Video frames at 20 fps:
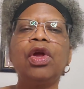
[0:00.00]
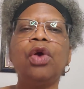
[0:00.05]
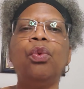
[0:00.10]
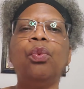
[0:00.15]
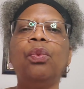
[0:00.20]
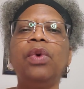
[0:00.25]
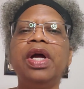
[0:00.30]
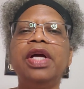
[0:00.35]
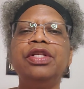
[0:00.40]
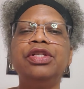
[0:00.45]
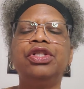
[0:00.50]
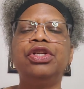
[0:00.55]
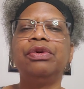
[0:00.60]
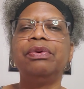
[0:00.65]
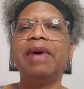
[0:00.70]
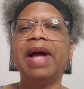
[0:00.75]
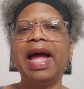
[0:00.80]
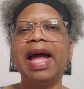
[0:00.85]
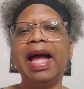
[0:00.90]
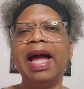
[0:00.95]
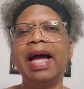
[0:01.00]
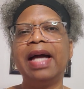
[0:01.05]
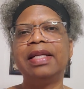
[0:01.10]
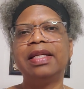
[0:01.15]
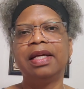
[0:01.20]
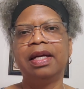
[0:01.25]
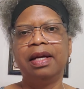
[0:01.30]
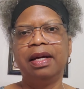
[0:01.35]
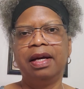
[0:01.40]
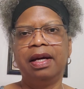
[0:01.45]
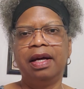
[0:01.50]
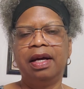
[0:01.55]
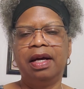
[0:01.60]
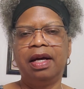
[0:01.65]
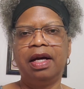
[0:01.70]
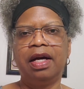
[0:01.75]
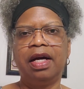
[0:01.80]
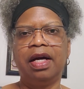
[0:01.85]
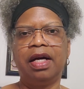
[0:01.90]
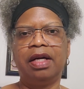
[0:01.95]
When to add
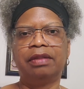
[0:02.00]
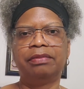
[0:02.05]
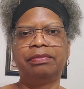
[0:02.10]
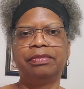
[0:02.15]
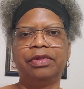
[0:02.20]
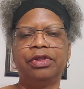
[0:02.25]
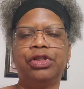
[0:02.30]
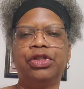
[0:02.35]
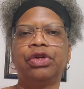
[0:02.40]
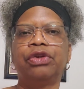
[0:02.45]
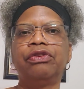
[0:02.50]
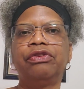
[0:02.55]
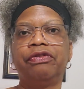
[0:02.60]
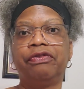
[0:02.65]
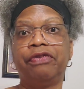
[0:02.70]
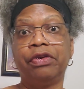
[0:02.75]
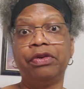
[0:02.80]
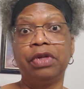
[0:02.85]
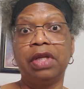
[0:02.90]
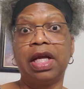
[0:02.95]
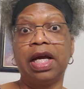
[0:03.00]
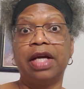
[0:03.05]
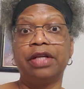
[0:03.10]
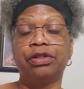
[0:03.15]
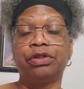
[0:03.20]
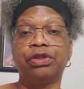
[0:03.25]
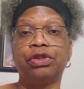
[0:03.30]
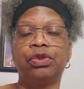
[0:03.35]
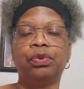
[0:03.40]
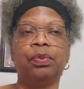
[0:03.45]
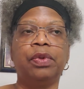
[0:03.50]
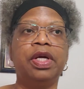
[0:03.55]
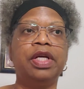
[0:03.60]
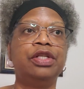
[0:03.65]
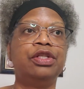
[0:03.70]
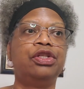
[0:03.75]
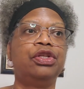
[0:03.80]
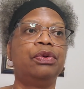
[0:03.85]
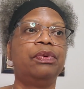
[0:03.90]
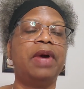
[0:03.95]
certain fertilizers,
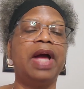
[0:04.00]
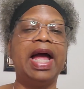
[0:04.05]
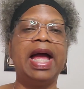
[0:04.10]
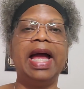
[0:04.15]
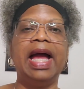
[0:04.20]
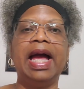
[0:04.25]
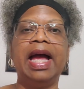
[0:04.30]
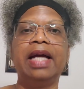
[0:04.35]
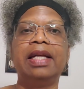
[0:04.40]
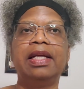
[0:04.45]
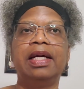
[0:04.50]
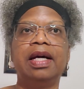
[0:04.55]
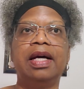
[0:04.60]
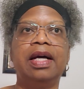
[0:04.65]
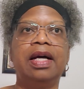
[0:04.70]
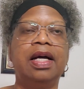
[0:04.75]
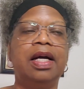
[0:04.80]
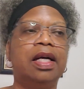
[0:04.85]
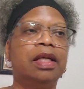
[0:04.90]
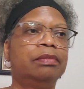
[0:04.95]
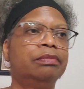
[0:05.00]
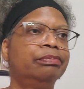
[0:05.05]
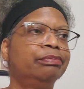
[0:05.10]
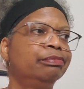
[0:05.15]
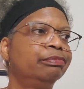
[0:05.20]
when to add, I